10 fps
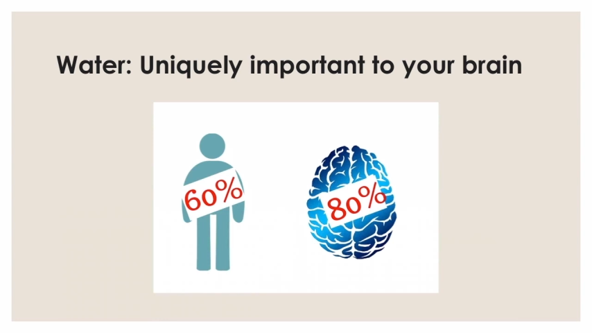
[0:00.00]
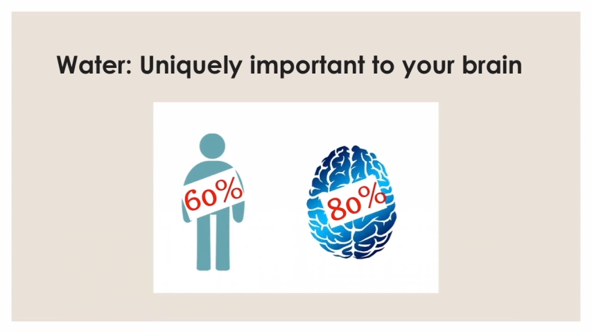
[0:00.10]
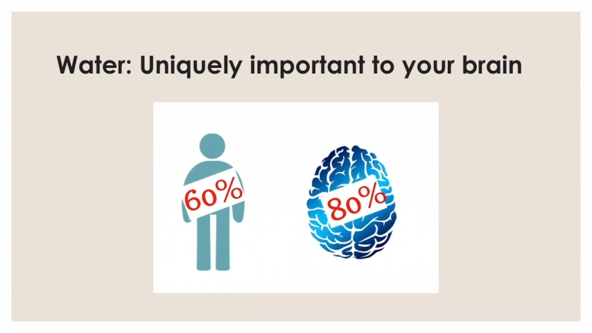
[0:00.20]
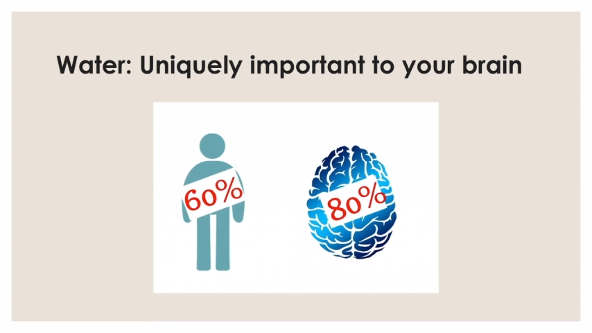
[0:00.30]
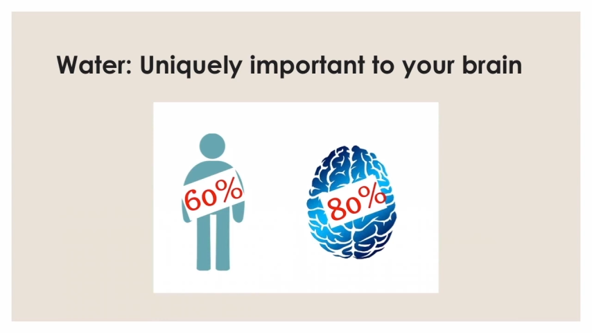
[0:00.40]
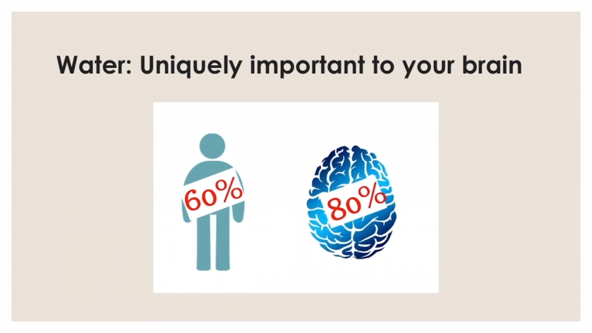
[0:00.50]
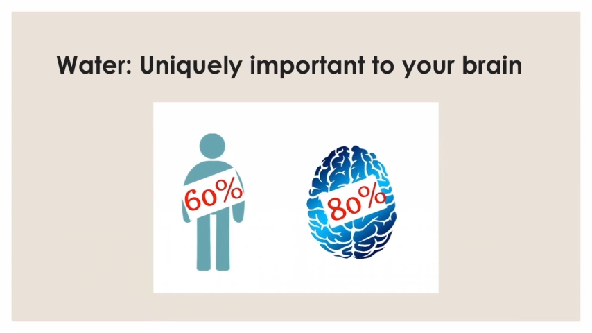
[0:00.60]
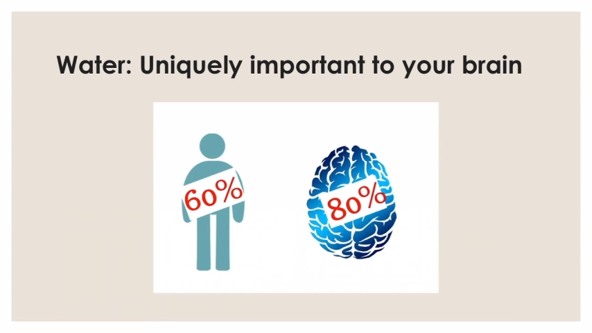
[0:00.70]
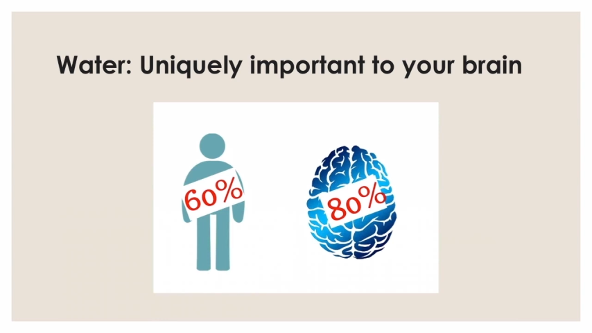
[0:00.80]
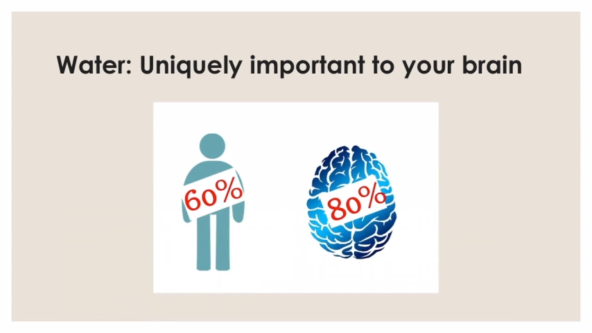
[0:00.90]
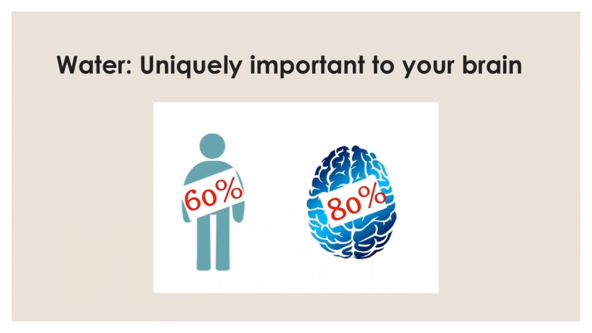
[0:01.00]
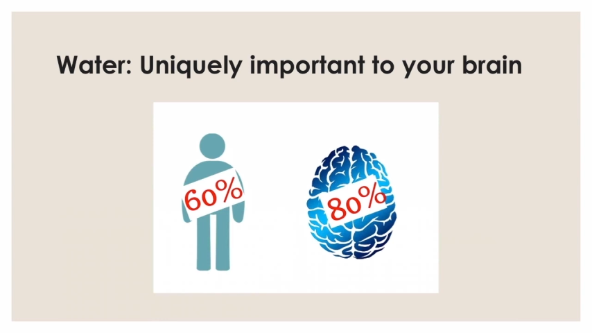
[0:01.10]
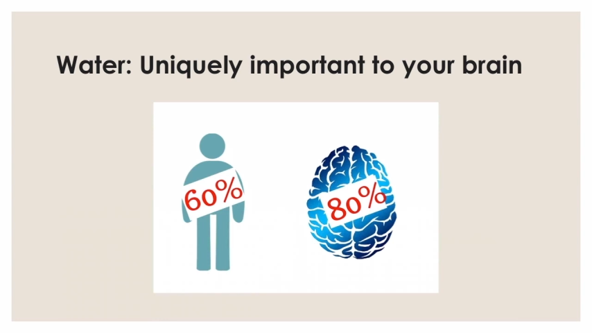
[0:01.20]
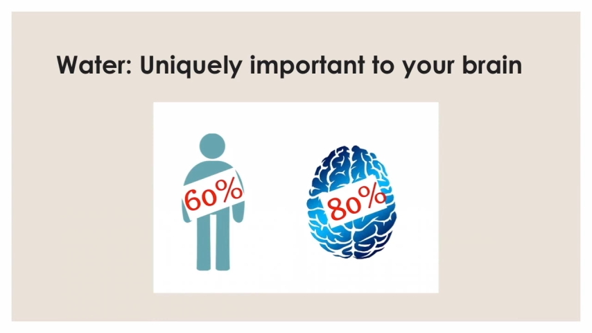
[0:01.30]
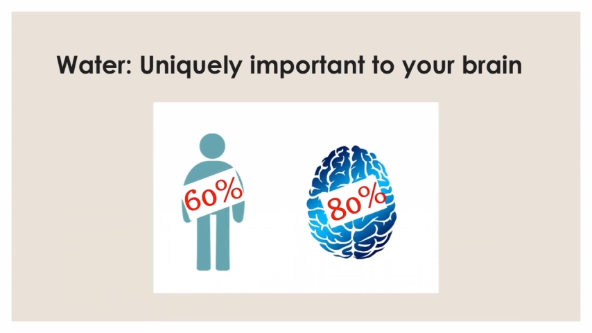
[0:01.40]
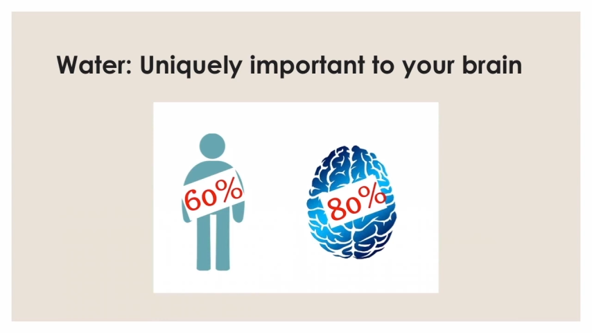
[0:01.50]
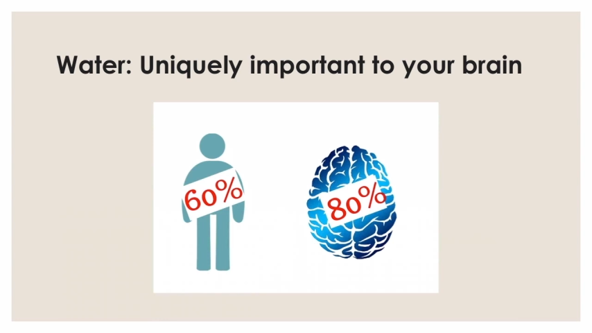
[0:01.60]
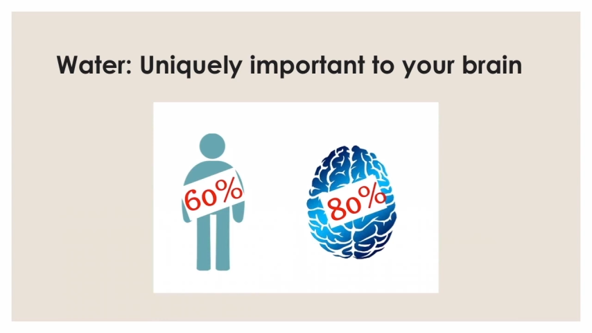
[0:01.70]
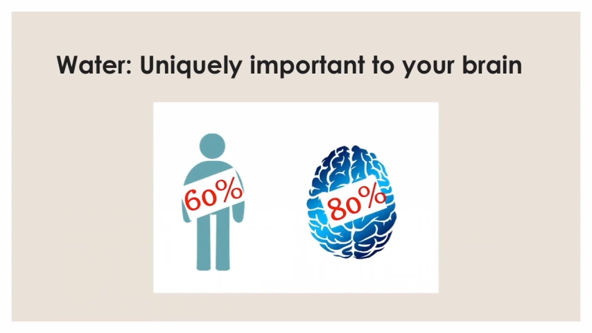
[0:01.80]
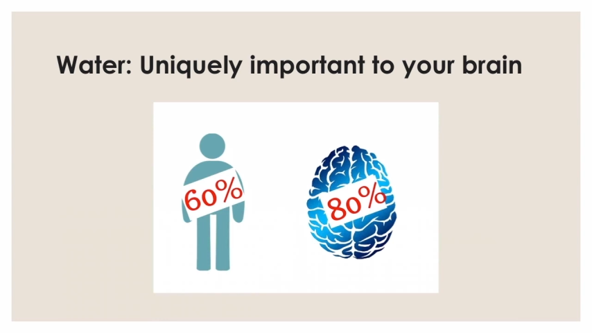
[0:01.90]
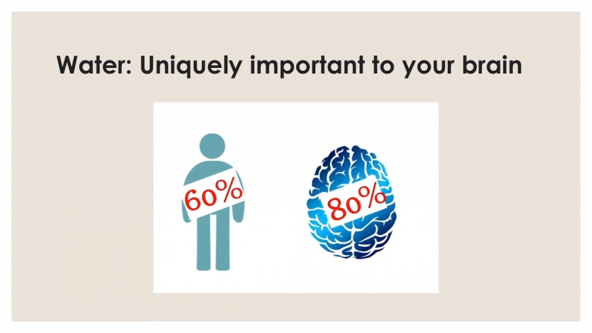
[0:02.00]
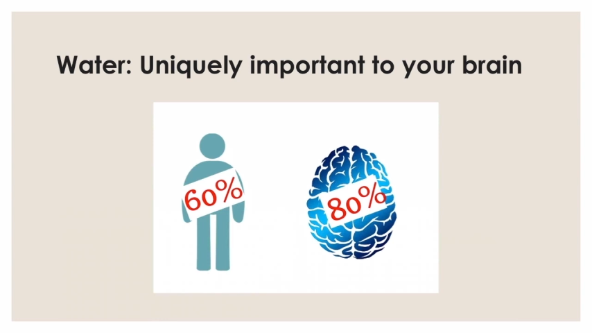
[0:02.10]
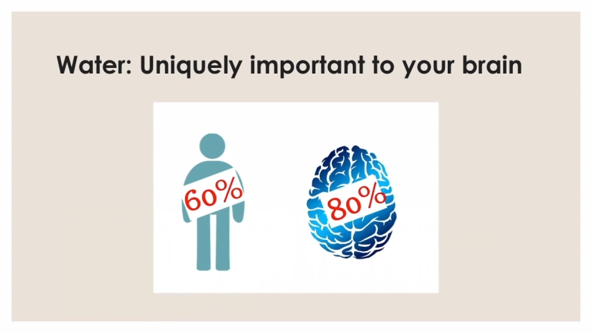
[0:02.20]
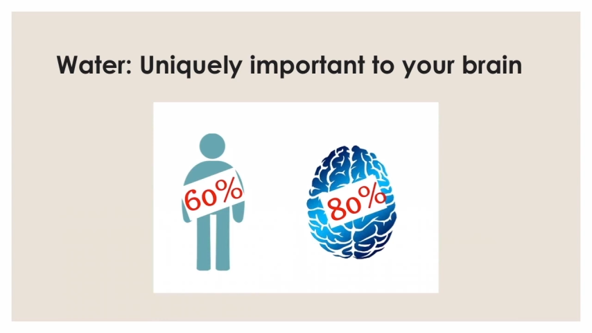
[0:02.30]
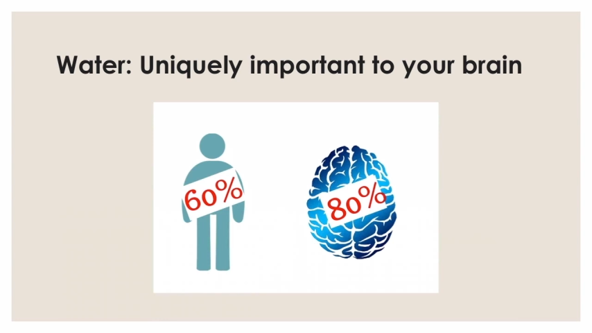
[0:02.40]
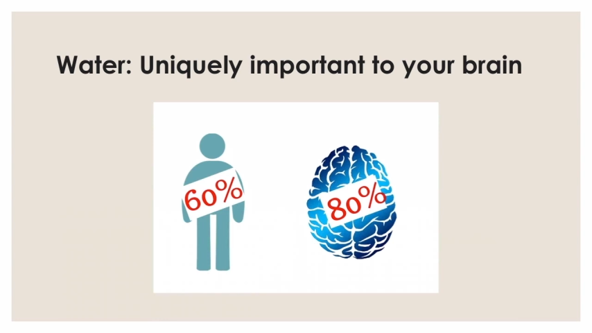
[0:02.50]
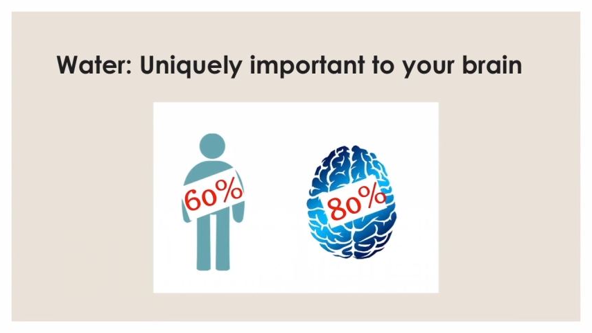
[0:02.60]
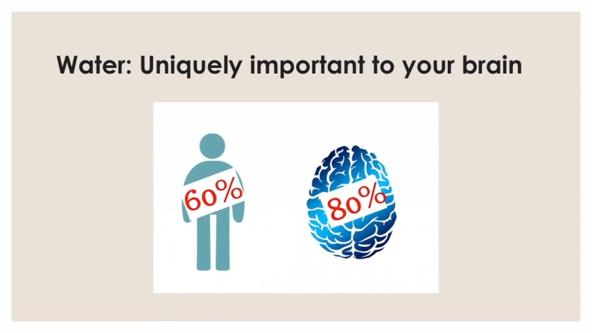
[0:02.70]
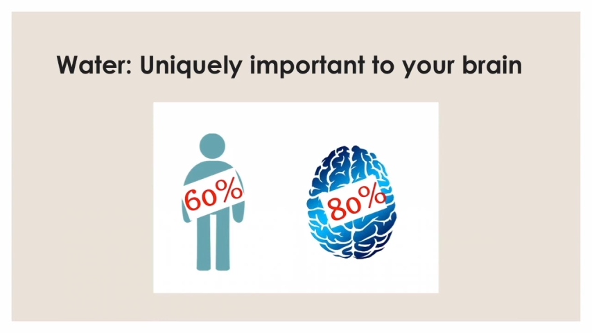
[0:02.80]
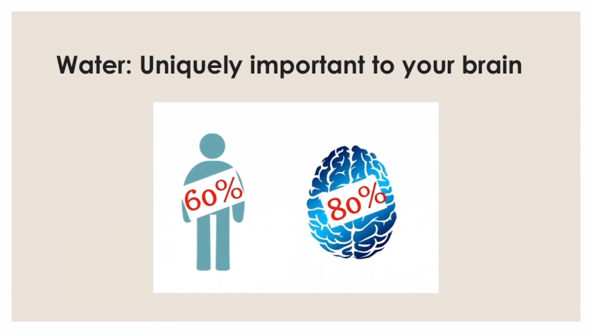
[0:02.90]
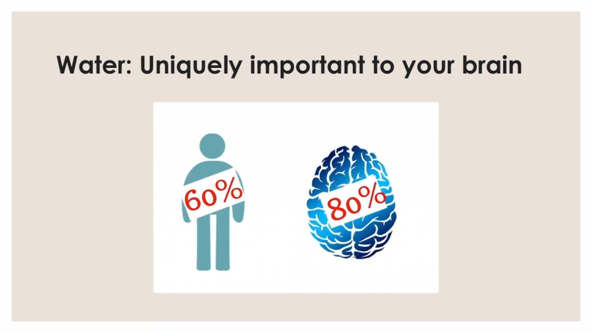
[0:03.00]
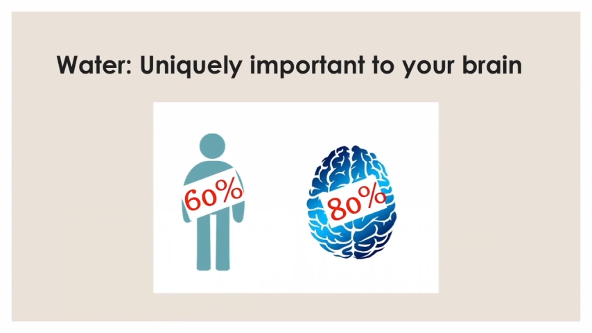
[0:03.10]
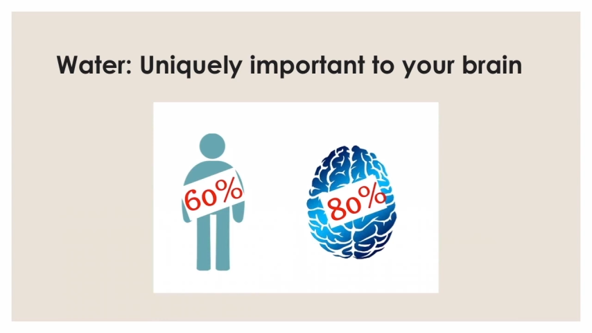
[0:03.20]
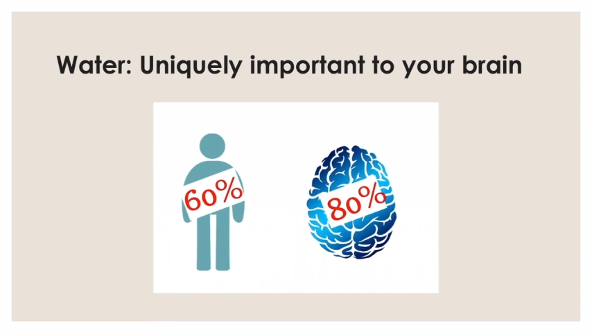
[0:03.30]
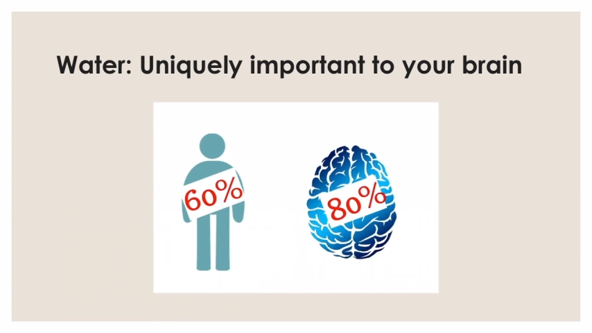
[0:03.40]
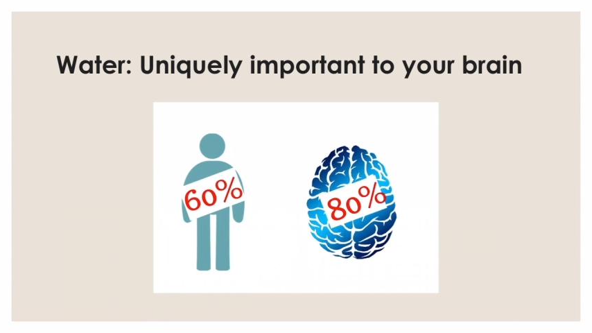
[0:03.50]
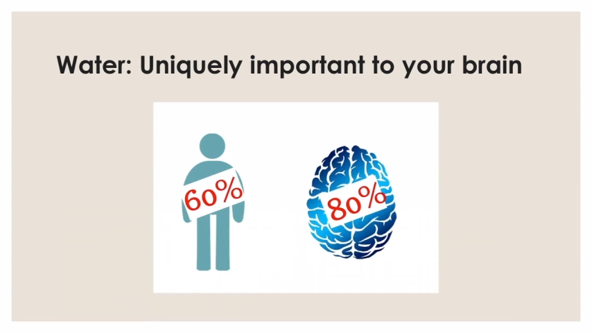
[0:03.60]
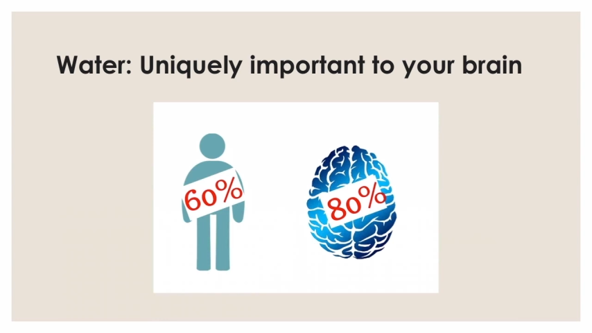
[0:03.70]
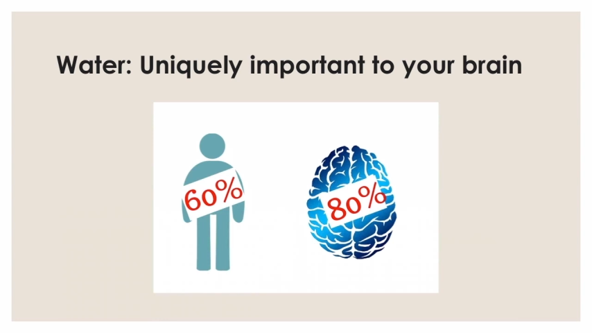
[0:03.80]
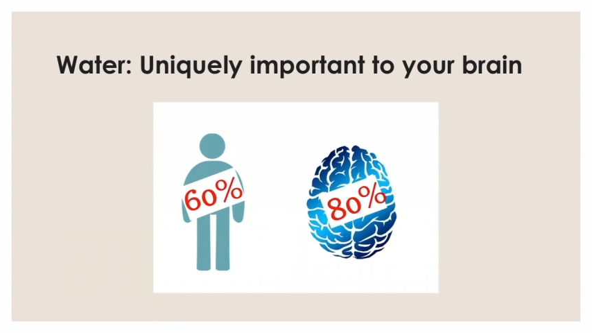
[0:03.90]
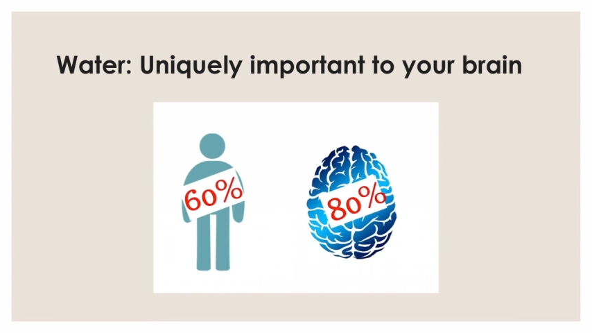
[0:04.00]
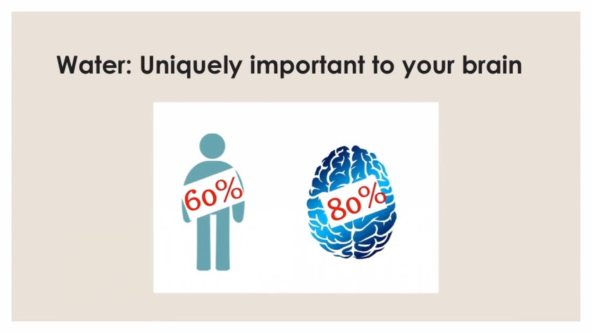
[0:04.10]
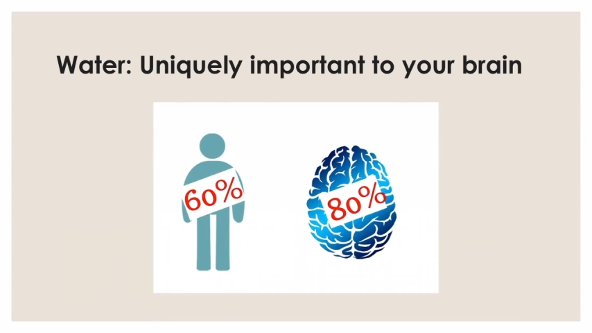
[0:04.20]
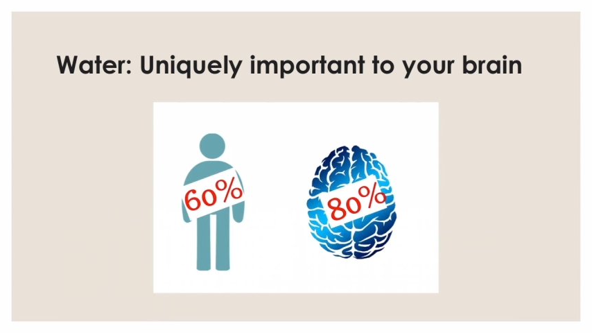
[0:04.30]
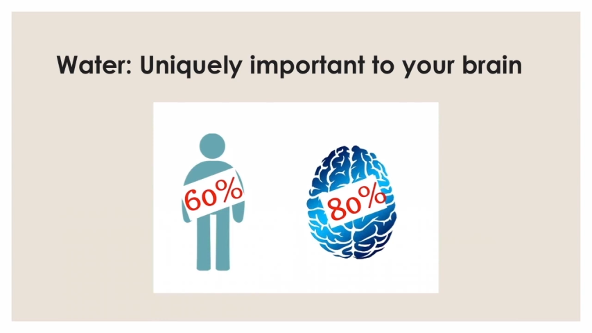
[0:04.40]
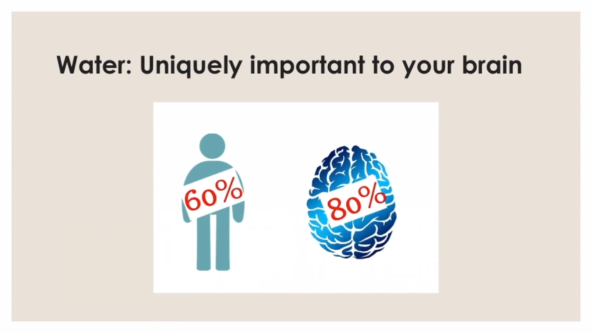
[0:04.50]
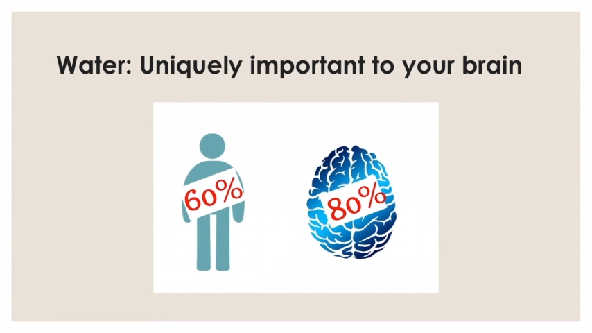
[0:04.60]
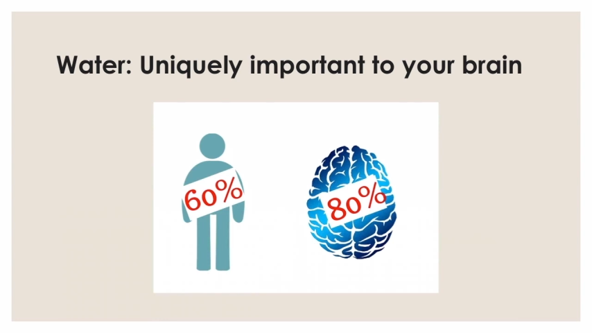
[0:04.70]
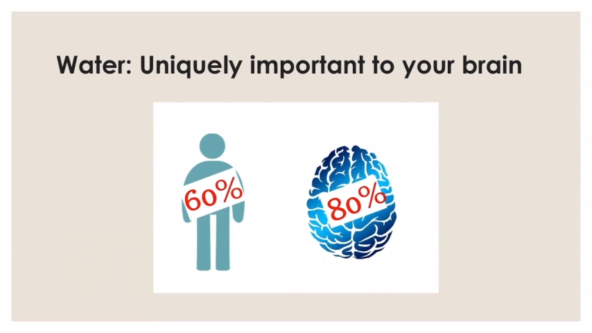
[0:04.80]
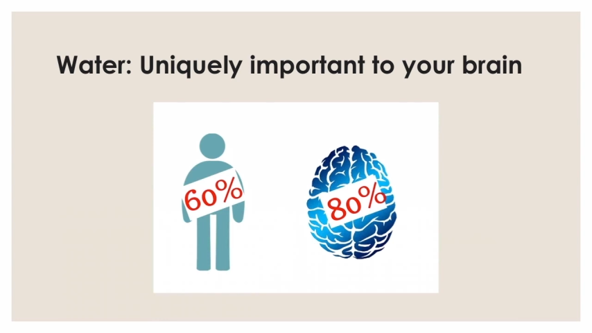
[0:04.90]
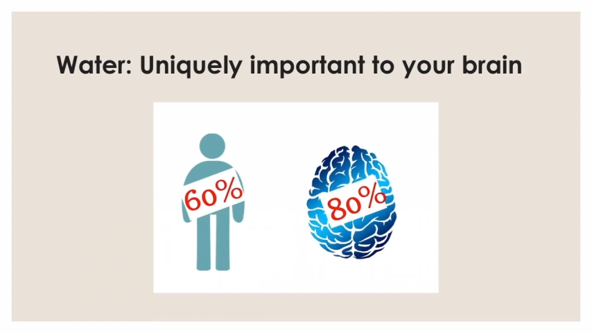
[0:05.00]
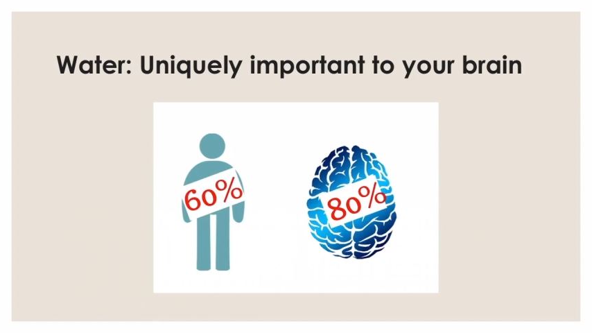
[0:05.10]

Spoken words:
(no speaker visible)